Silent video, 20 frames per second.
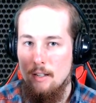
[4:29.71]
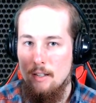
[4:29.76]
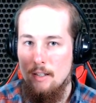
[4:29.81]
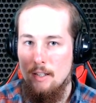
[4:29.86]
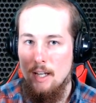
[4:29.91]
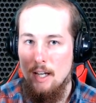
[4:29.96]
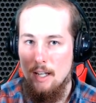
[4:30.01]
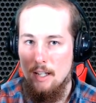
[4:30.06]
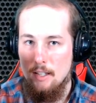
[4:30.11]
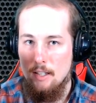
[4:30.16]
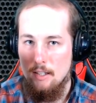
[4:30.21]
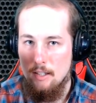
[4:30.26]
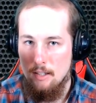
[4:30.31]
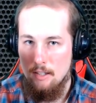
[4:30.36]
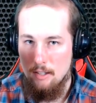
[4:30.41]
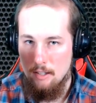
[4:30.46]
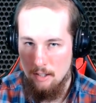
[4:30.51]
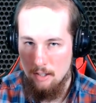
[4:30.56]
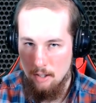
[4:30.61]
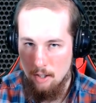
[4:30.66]
Yeah,
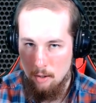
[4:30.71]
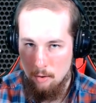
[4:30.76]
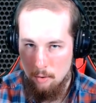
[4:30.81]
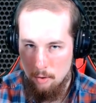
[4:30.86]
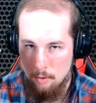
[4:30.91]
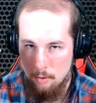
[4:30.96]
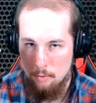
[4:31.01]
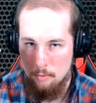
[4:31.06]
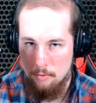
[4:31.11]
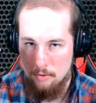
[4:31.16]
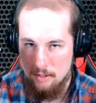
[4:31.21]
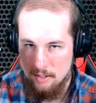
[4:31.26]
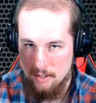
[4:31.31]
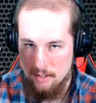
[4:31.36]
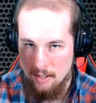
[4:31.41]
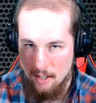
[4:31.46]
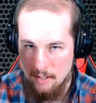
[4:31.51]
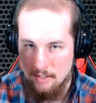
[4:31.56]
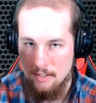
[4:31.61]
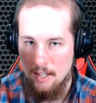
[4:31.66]
you know who
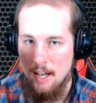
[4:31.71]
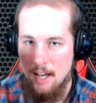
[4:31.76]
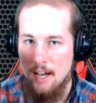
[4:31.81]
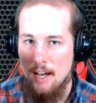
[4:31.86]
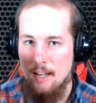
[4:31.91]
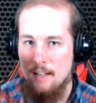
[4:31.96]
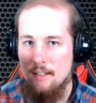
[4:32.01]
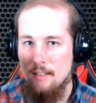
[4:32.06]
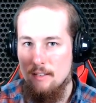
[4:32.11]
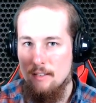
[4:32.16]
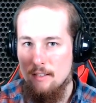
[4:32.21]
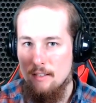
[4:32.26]
does that?